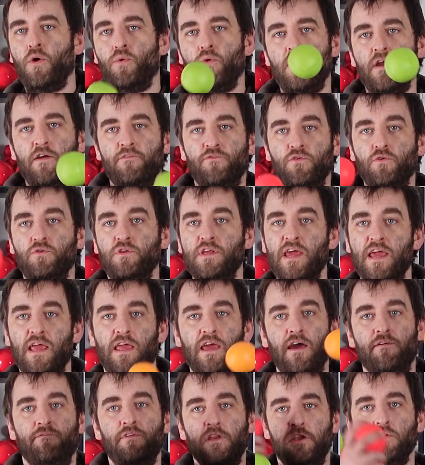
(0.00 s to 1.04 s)
where if you take
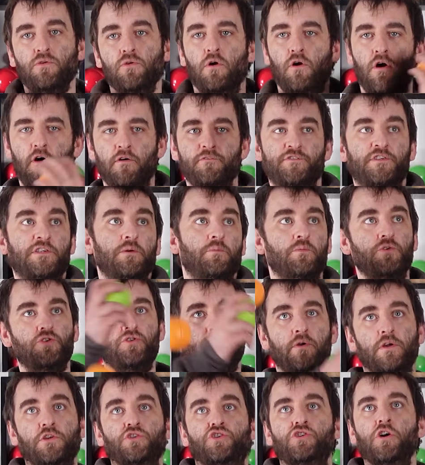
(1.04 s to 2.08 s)
a video of someone
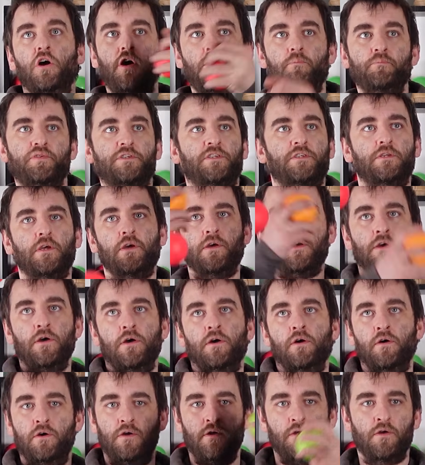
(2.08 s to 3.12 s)
doing chops
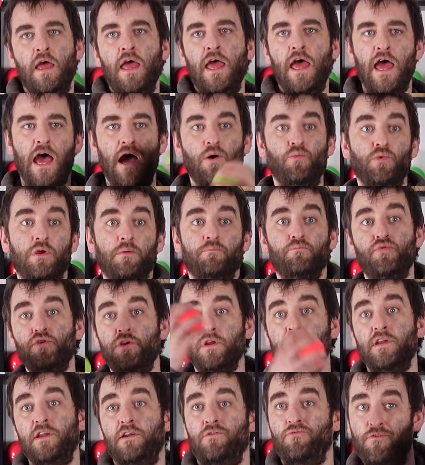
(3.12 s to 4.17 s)
and we put
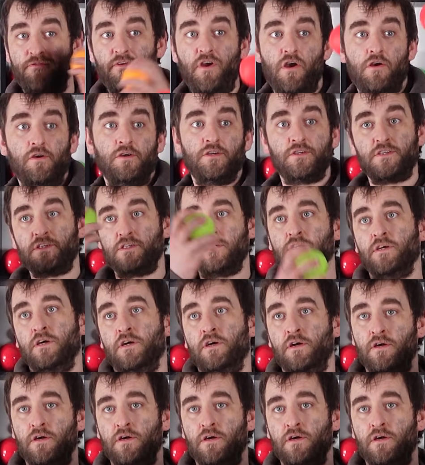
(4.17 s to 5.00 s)
it in reverse,